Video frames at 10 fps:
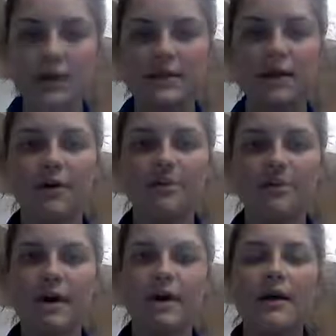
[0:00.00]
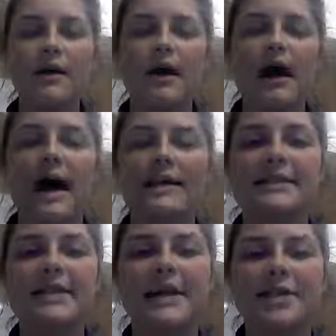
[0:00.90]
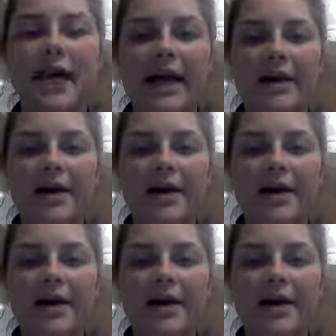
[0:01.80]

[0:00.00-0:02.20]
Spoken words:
So, as the educator,